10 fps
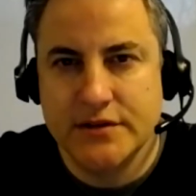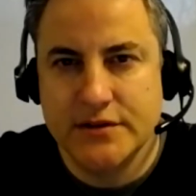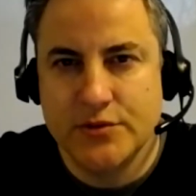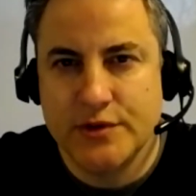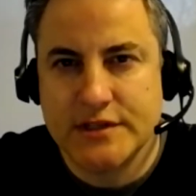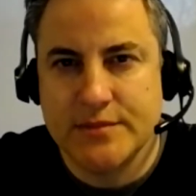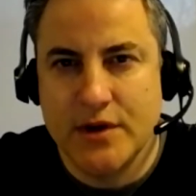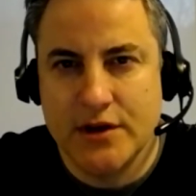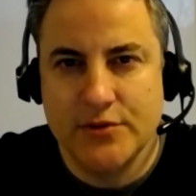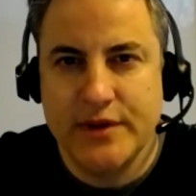The risk
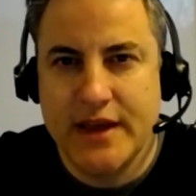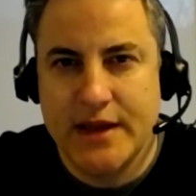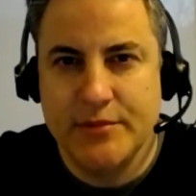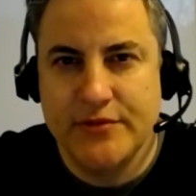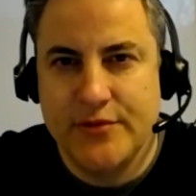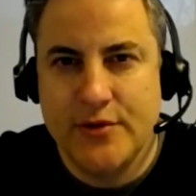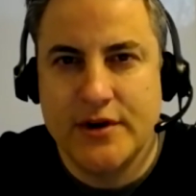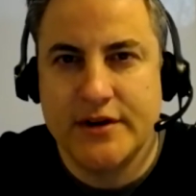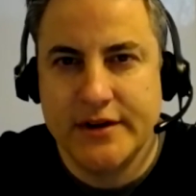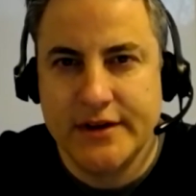model we had
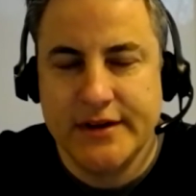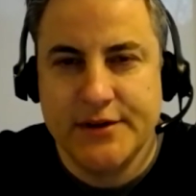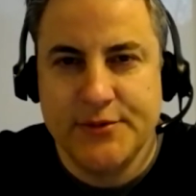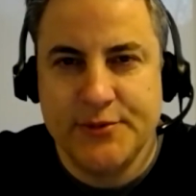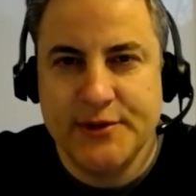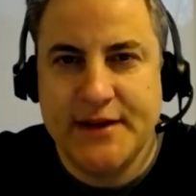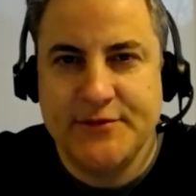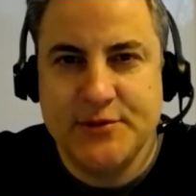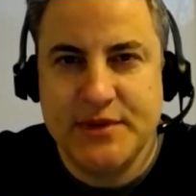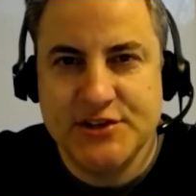before will have
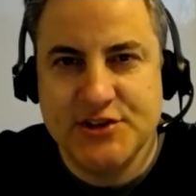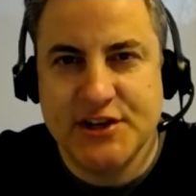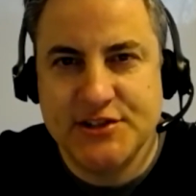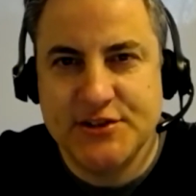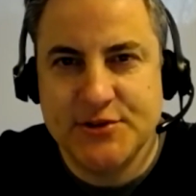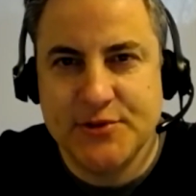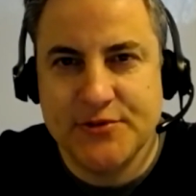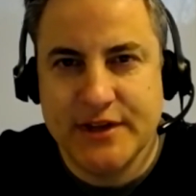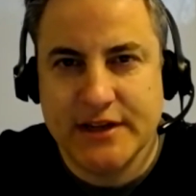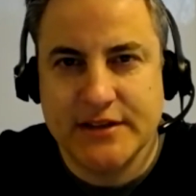to be adjusted to
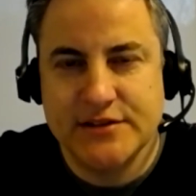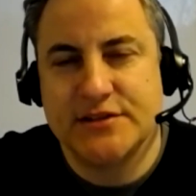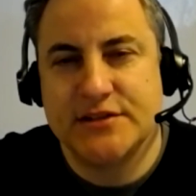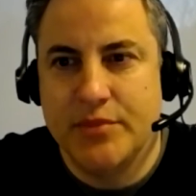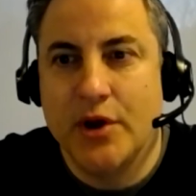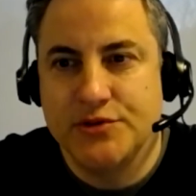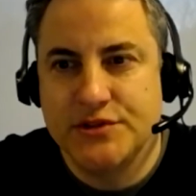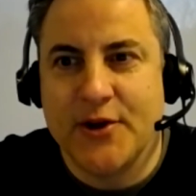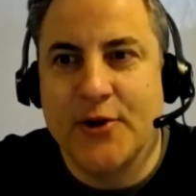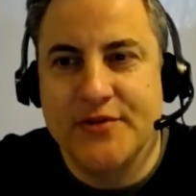reflect this
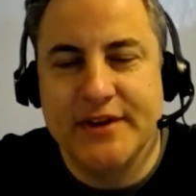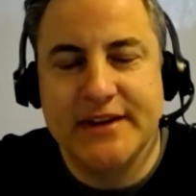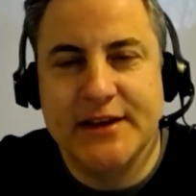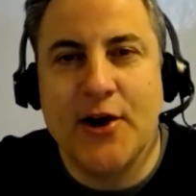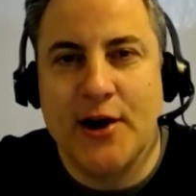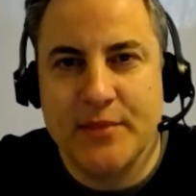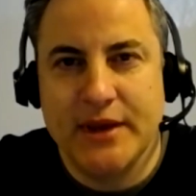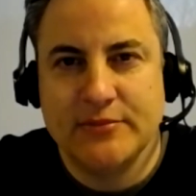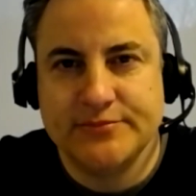post-COVID economy.